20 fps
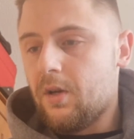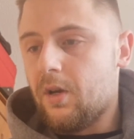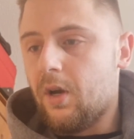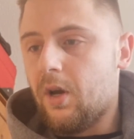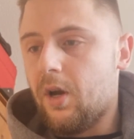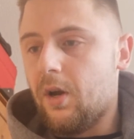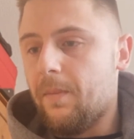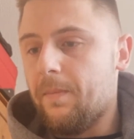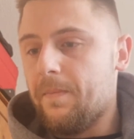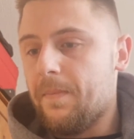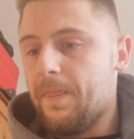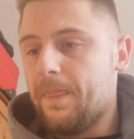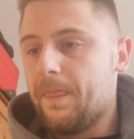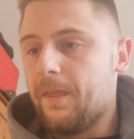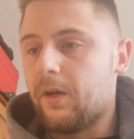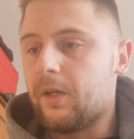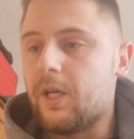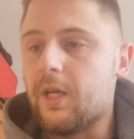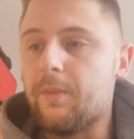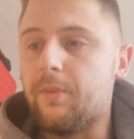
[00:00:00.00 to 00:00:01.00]
I
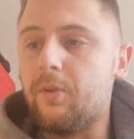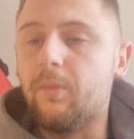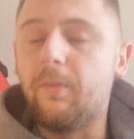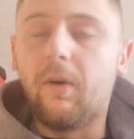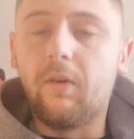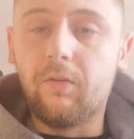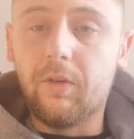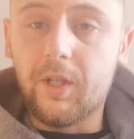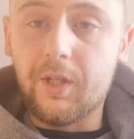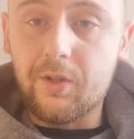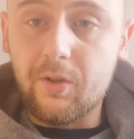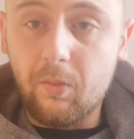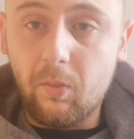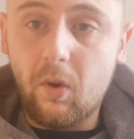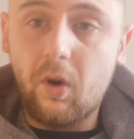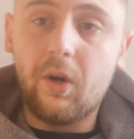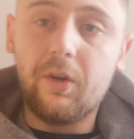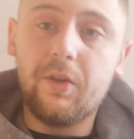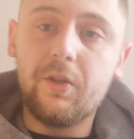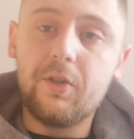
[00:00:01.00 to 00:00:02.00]
keep all my rigs on
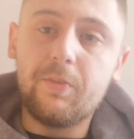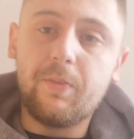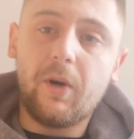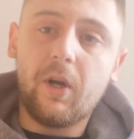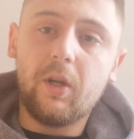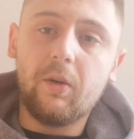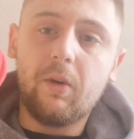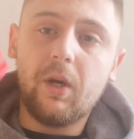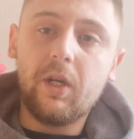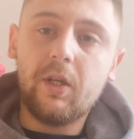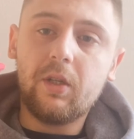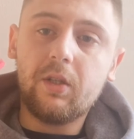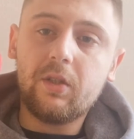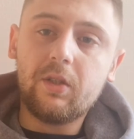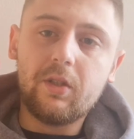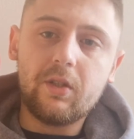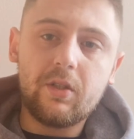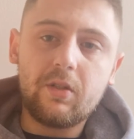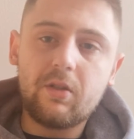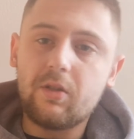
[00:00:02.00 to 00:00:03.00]
winders, by the way,
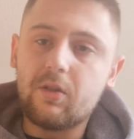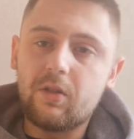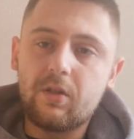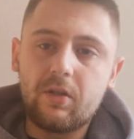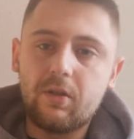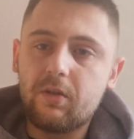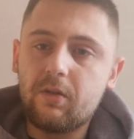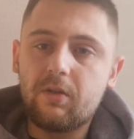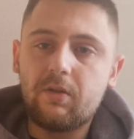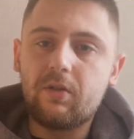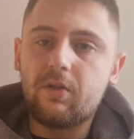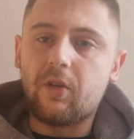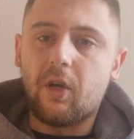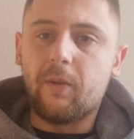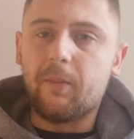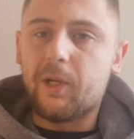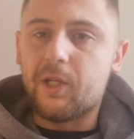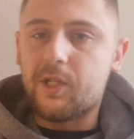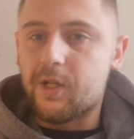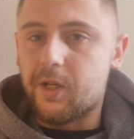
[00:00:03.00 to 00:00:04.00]
just so
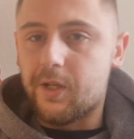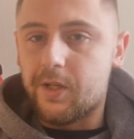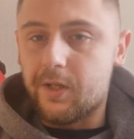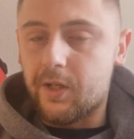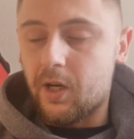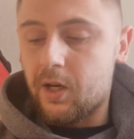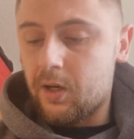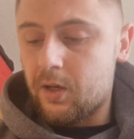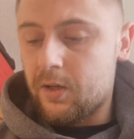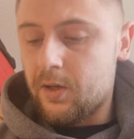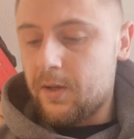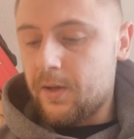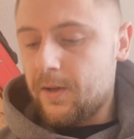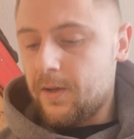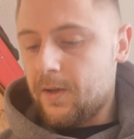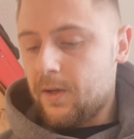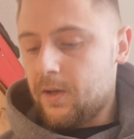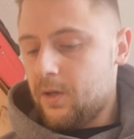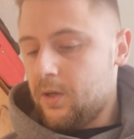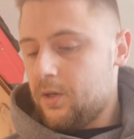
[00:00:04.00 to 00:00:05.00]
much easier.
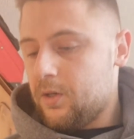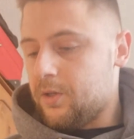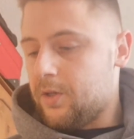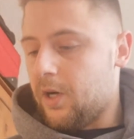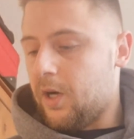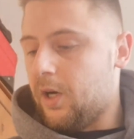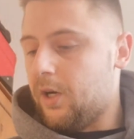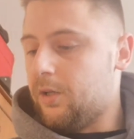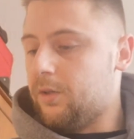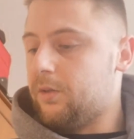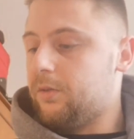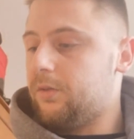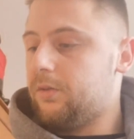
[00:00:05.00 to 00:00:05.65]
So